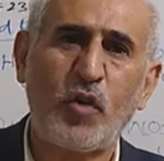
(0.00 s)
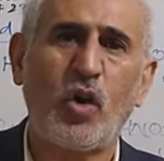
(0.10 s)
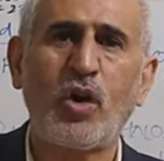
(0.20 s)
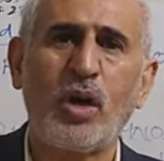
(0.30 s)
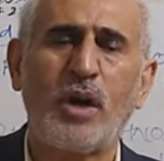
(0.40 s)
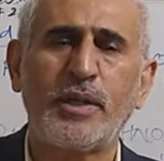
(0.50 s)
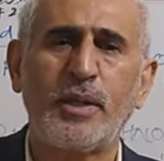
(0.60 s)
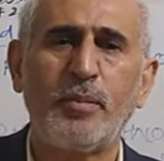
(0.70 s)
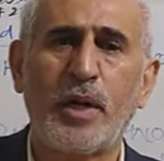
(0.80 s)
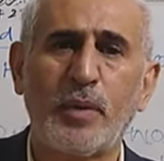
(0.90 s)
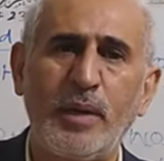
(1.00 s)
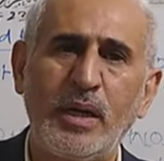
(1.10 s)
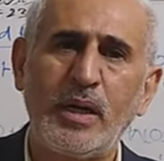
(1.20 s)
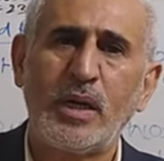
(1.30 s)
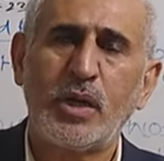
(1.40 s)
fall on the
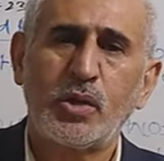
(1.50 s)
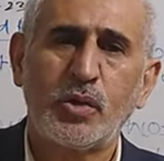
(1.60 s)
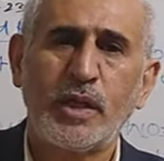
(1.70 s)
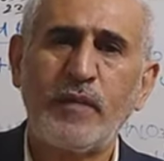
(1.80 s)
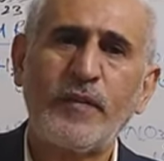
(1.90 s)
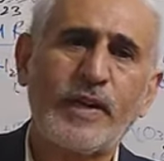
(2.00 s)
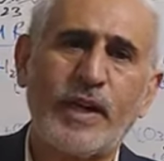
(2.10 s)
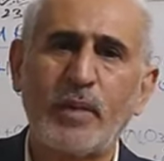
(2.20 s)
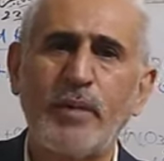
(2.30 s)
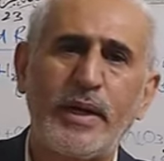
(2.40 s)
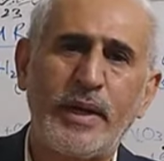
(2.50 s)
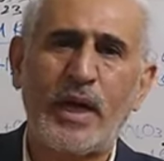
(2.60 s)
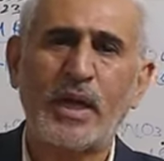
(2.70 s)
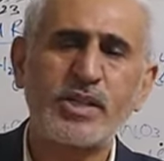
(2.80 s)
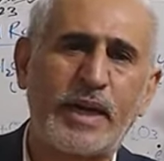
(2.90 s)
marble to give carbon
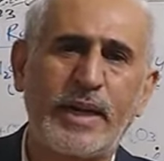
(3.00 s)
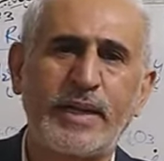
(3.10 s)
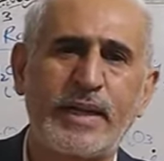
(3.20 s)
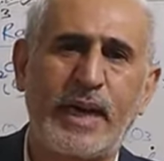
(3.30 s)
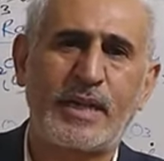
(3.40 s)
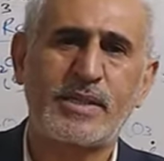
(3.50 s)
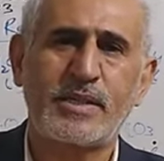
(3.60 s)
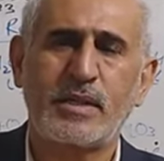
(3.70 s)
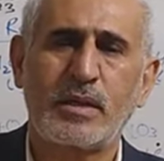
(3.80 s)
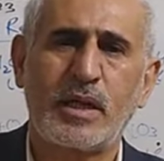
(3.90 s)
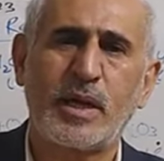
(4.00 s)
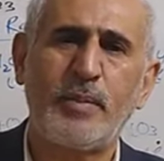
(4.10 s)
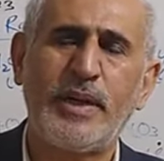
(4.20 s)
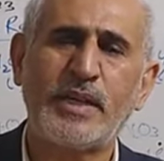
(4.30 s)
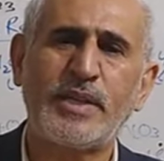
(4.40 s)
dioxide gas.
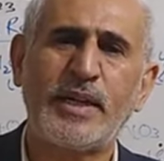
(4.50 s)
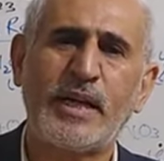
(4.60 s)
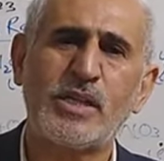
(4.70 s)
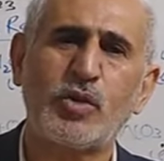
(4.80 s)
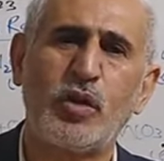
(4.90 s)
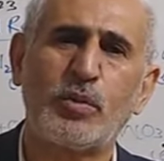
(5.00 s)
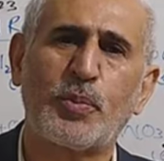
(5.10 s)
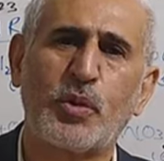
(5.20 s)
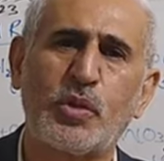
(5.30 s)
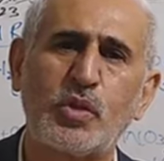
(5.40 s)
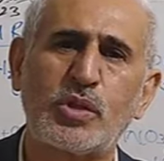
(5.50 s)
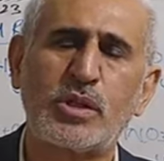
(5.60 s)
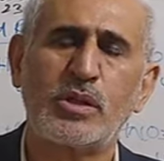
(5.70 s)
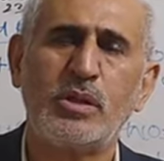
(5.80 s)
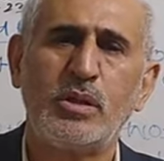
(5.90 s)
Carbon dioxide gas is going to be
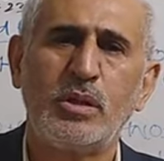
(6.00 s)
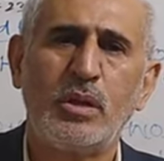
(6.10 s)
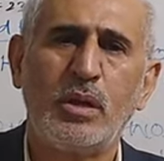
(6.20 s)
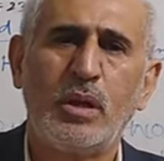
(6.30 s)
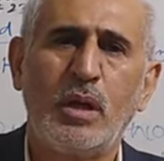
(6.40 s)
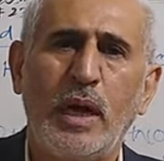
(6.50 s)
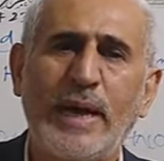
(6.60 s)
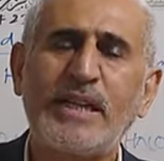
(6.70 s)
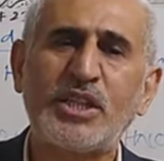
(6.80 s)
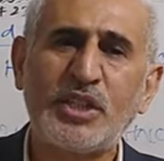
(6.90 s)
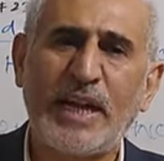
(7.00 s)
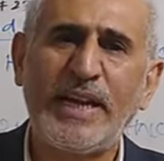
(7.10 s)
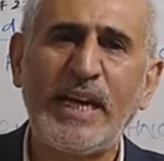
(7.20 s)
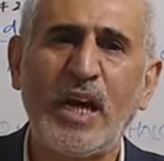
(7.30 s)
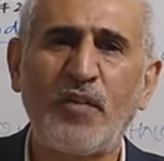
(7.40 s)
produced, and the
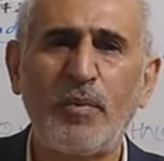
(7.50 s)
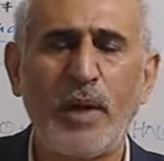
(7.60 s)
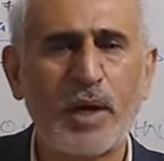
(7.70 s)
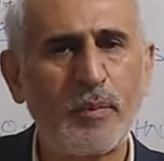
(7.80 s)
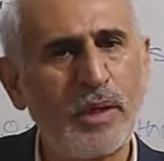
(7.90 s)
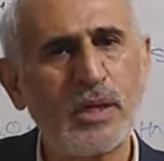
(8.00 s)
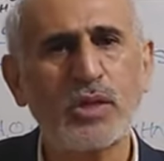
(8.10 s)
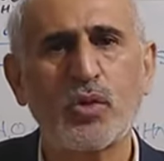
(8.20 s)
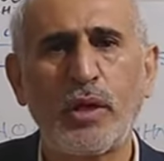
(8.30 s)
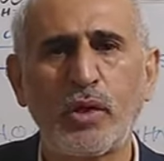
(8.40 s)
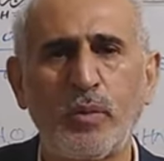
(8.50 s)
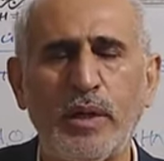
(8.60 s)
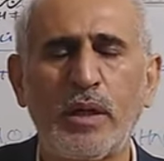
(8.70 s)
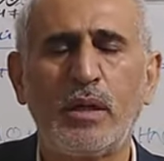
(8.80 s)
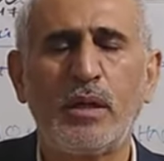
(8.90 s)
shining of marble is going to
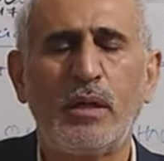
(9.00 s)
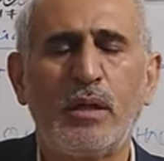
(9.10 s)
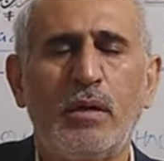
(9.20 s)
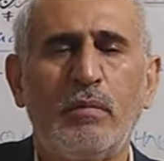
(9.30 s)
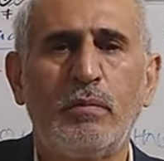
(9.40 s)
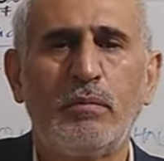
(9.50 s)
be